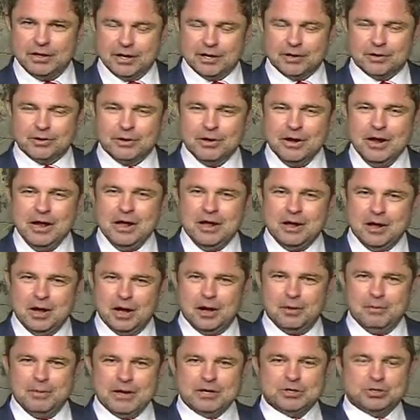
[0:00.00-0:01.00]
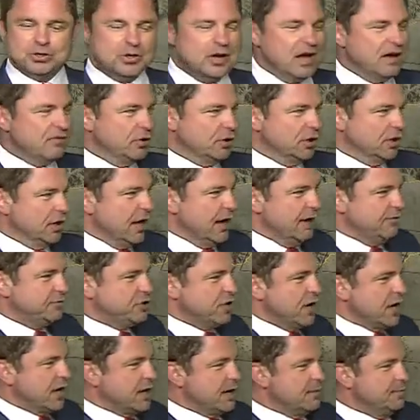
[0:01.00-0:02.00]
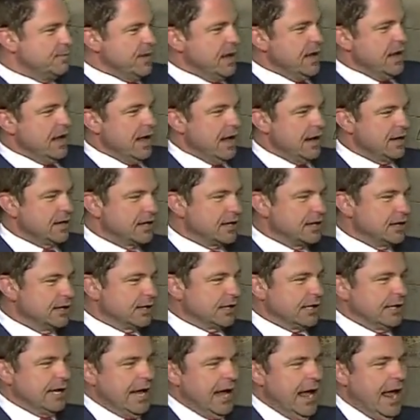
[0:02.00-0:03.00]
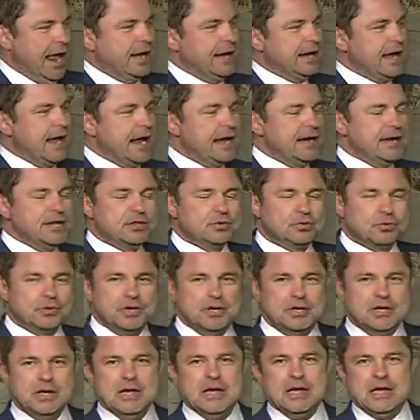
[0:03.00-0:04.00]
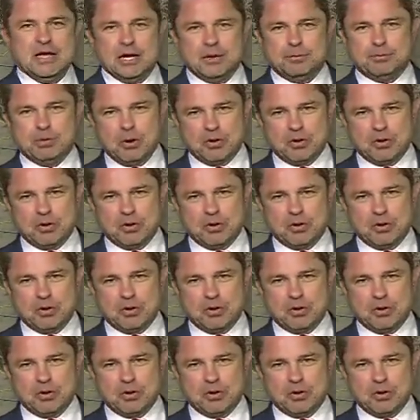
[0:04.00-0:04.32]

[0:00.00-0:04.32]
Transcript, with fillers: later, uh, make sure you have on a life jacket and a Gilligan hat. 83 in